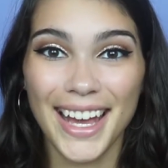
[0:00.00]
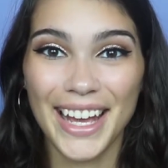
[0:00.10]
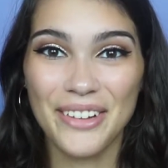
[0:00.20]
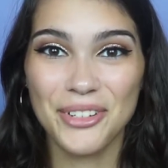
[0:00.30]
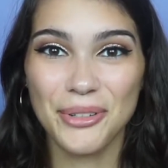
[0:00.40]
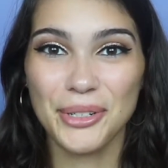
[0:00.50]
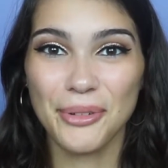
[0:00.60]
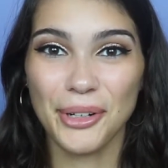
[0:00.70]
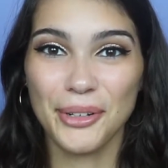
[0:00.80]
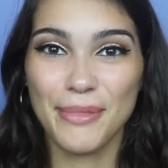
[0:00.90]
Hey everyone,
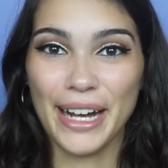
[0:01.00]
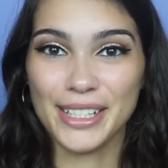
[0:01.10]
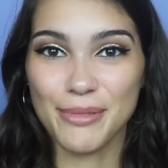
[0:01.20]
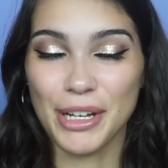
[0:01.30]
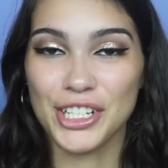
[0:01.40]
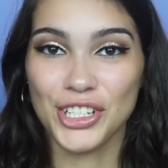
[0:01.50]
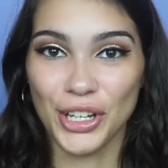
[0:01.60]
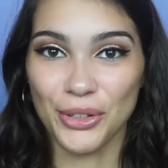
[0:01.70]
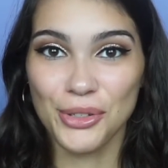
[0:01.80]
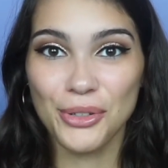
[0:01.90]
welcome back to my
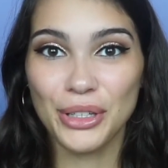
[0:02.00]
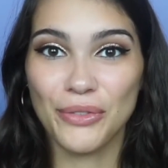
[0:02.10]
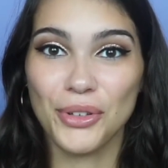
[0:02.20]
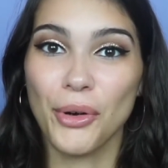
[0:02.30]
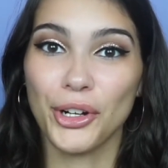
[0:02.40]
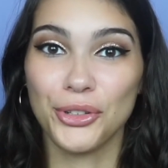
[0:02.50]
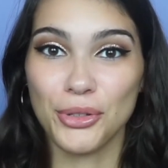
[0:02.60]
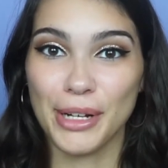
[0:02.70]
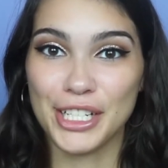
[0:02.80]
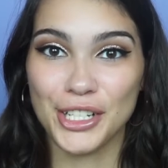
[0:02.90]
channel. If you are new
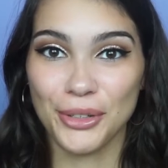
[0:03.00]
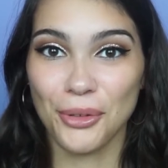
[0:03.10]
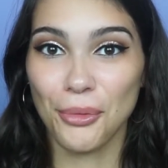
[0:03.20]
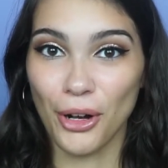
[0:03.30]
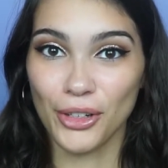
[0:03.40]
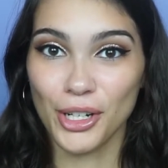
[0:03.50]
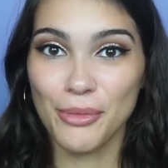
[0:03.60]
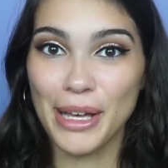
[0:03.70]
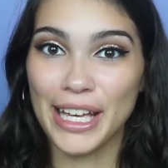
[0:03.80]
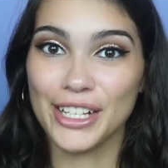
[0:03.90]
to my channel,
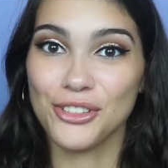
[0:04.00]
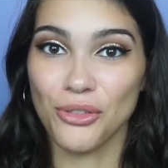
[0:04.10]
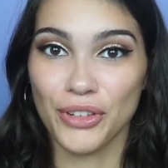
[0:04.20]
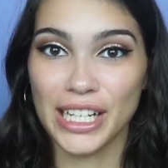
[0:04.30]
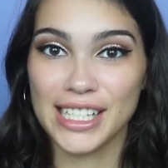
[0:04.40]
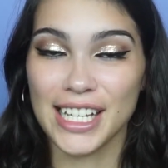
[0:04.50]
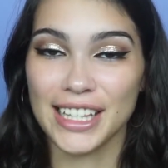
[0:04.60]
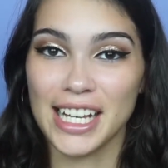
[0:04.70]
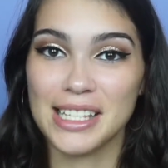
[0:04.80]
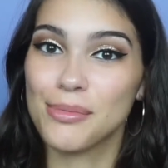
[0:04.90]
welcome, and don't forget to hit
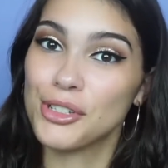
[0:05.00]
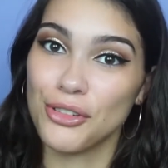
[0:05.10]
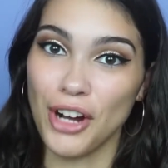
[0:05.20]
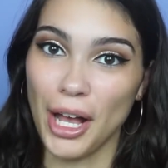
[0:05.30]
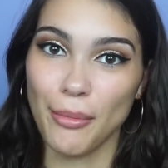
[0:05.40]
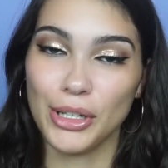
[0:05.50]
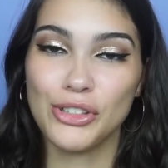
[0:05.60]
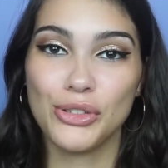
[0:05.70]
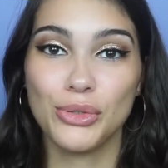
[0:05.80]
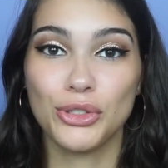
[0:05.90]
that subscribe button
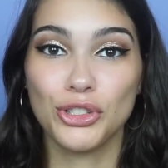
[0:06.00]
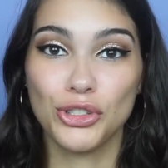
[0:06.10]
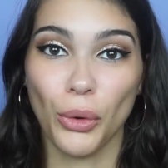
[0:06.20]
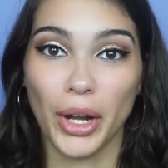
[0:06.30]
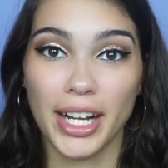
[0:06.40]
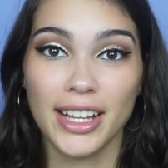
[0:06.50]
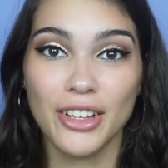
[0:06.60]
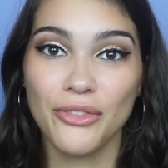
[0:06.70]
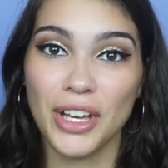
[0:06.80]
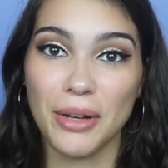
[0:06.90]
so you can join
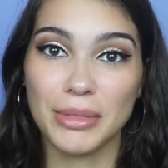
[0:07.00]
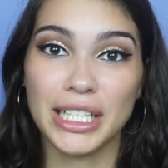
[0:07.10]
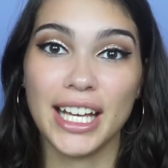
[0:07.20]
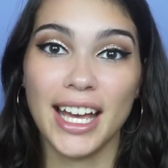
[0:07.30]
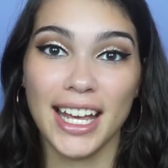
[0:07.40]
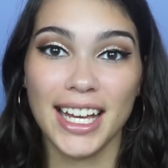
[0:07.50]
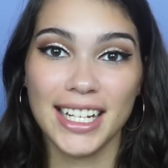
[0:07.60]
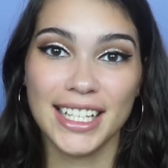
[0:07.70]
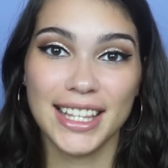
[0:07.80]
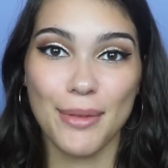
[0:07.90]
the family and
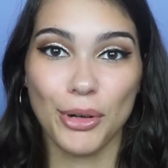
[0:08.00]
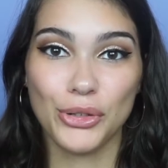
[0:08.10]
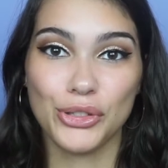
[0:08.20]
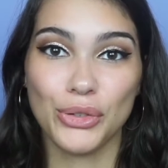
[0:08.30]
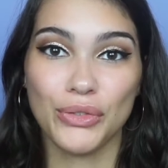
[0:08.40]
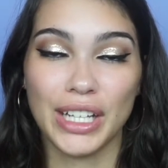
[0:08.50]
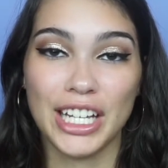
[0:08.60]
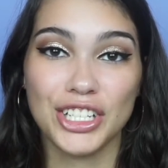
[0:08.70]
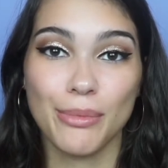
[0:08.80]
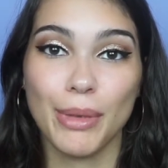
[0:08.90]
hit that post
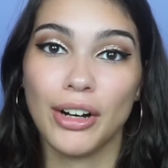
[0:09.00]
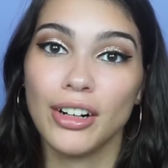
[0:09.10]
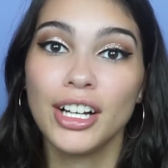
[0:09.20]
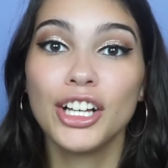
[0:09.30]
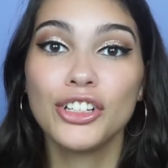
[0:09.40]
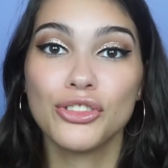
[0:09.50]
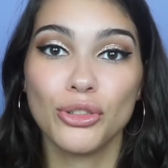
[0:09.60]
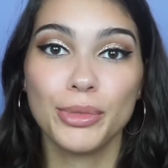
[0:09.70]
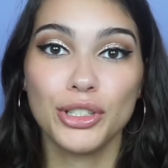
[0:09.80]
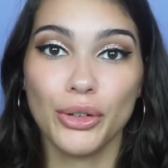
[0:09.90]
notification bell so
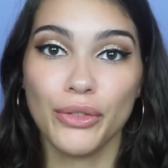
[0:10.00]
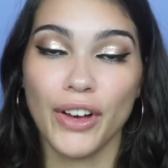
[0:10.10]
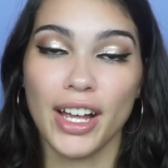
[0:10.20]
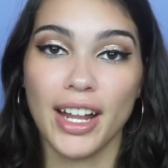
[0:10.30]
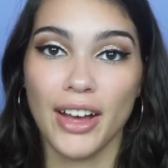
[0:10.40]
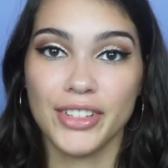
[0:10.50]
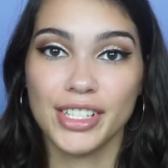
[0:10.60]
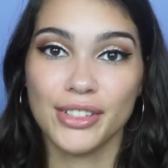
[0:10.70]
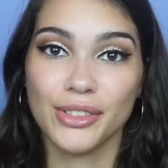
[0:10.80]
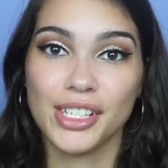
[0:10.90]
you'll be notified every
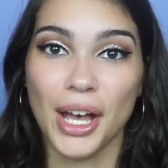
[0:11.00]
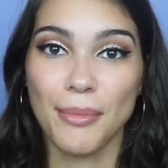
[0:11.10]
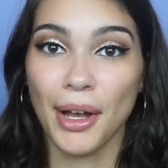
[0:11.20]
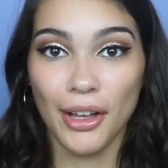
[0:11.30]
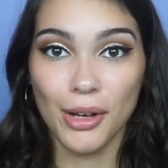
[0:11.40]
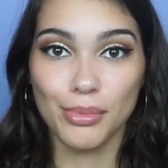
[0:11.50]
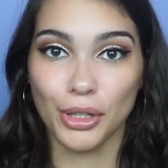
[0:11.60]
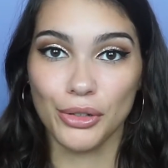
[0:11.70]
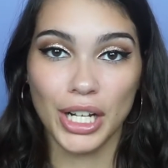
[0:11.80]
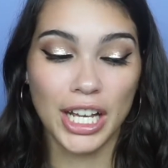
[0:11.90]
single time I
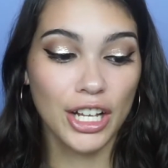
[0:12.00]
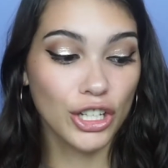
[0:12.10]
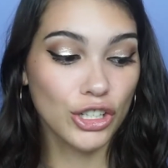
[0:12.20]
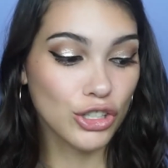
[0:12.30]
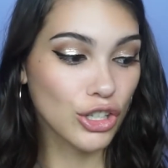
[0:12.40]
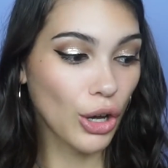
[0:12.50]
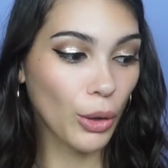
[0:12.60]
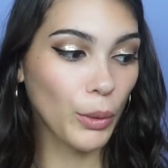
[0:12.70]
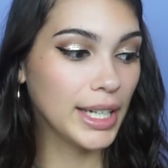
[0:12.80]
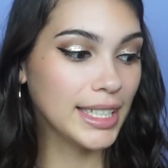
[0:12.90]
upload.
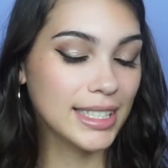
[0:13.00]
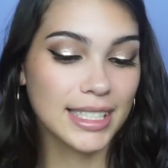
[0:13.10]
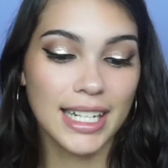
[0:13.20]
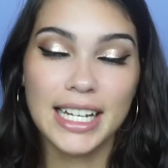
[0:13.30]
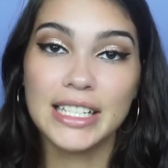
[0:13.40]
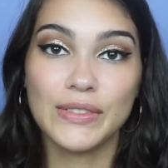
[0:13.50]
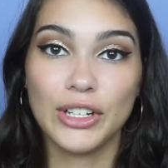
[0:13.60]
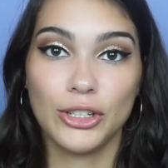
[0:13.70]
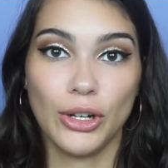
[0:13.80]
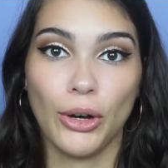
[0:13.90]
So in today's
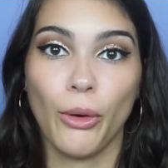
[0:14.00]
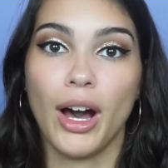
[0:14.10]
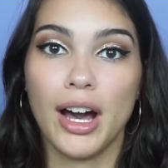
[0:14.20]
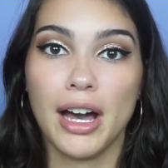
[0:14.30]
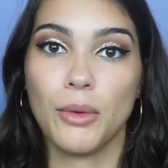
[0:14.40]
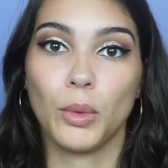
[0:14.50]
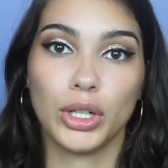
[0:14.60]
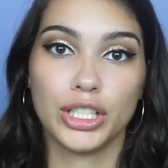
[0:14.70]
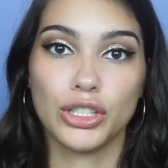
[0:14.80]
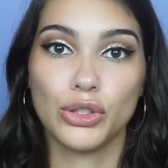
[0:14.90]
video, I
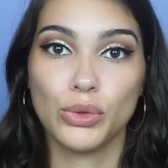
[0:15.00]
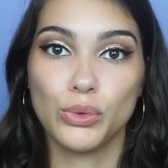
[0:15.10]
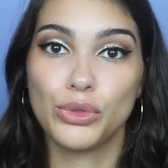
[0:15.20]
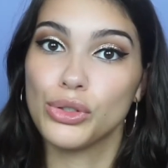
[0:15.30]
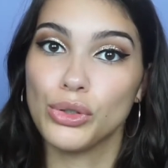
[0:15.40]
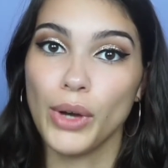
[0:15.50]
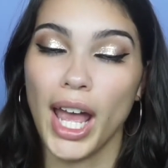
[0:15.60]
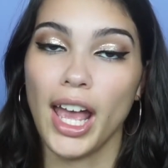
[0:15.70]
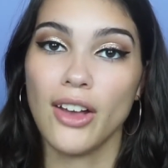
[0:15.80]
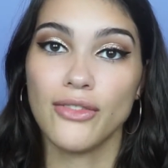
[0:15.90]
wanted to do
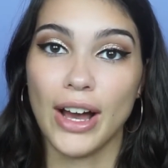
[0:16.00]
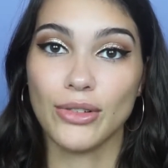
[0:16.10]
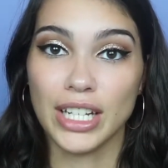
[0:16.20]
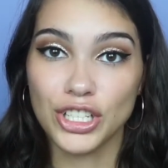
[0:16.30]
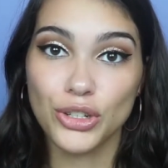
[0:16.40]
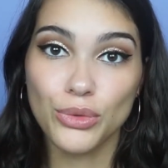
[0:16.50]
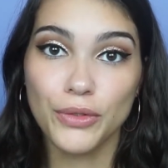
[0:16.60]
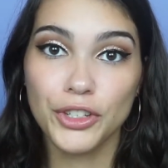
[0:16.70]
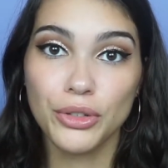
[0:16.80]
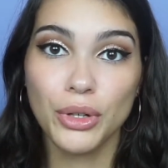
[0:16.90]
a foundation
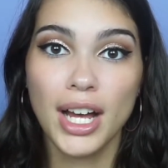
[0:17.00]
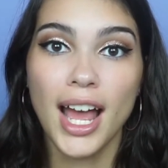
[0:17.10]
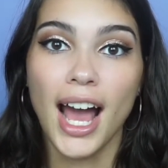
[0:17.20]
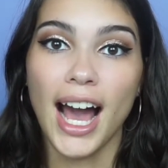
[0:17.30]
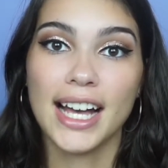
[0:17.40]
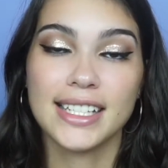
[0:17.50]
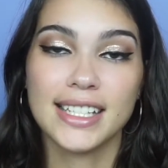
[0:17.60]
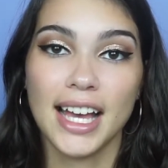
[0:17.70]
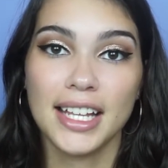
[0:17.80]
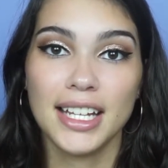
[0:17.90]
review. I
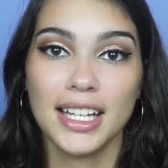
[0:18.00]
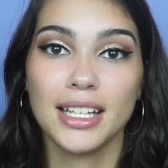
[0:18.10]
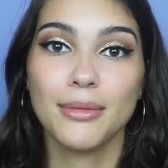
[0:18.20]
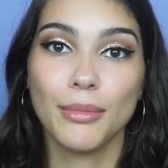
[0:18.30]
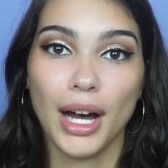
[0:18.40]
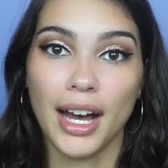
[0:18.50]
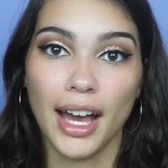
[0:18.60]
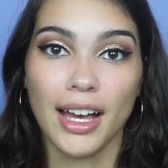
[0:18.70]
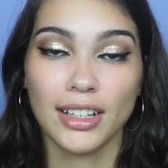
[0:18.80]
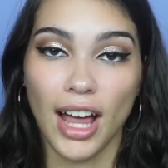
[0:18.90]
said in
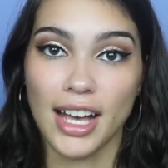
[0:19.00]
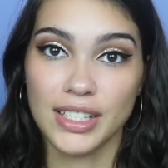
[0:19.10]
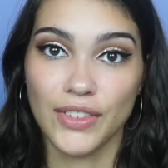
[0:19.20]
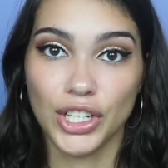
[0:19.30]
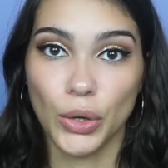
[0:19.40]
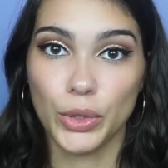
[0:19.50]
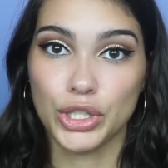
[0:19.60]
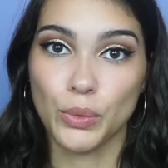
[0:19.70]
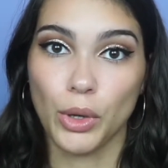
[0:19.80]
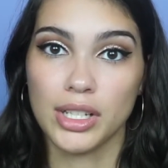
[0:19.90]
my last video,
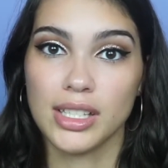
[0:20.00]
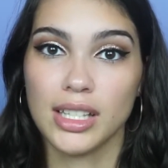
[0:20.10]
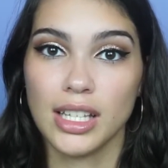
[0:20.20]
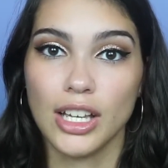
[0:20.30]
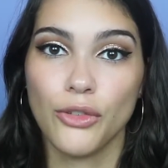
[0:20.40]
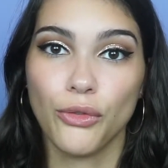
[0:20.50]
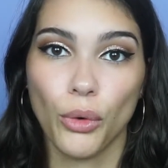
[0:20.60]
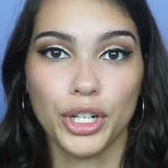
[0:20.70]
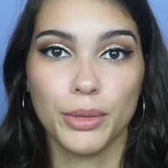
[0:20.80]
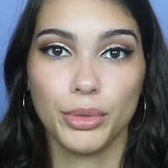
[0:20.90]
which was the
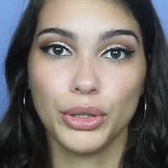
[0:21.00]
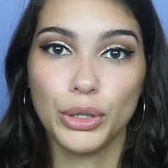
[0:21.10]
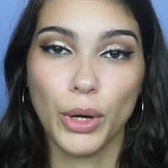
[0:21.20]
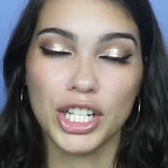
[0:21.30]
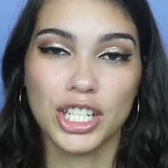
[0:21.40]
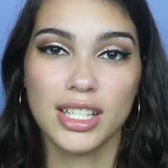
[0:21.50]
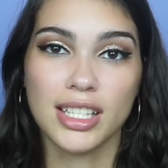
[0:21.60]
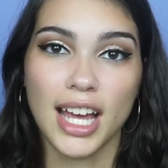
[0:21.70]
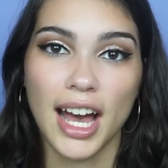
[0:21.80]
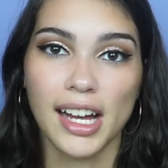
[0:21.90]
40 beauty
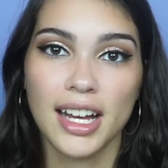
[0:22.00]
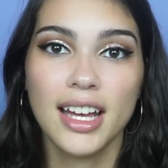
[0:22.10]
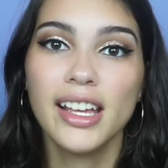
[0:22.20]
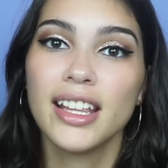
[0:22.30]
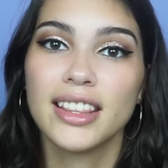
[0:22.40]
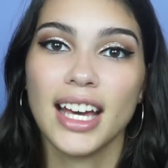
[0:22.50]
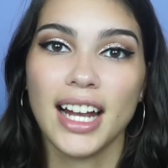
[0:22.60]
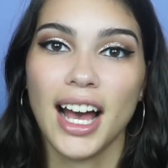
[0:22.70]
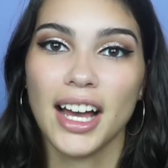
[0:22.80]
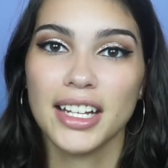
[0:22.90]
questions tag, that
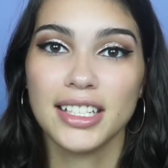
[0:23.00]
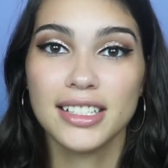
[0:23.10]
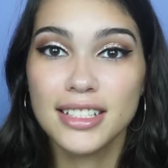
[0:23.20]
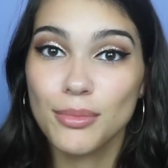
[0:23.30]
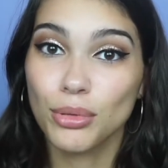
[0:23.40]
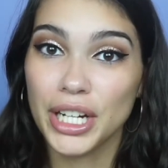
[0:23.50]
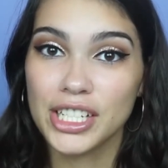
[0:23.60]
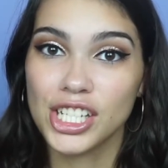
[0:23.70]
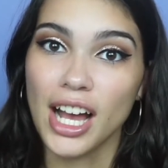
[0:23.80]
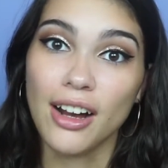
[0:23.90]
I needed to
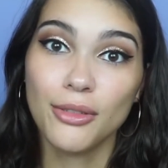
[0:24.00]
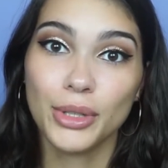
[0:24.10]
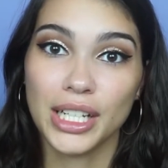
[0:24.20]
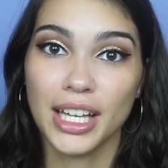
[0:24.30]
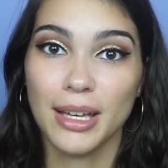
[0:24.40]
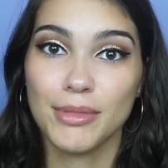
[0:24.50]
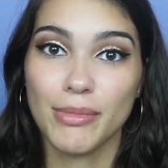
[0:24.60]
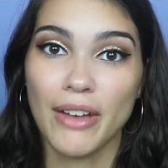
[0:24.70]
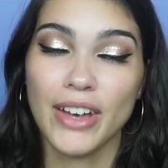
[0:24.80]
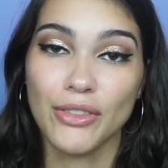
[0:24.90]
branch out when it came to
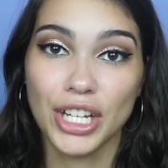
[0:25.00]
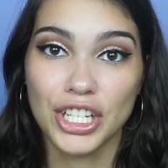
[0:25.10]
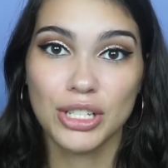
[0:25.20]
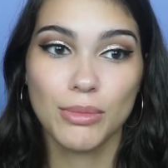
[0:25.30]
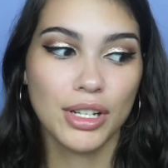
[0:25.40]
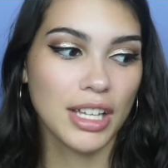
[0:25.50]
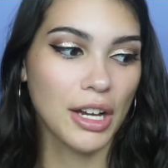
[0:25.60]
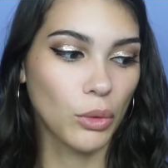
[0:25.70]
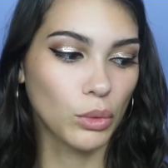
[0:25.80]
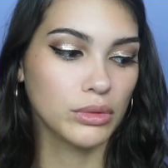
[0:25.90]
my foundation because
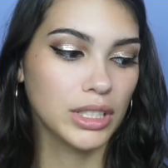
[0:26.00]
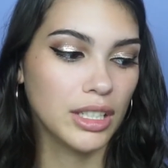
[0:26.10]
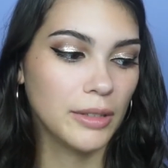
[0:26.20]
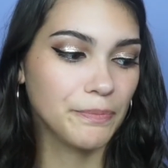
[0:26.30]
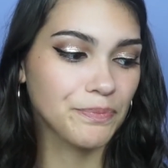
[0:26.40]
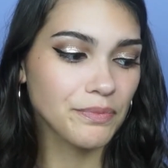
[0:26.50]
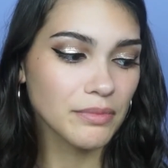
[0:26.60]
I only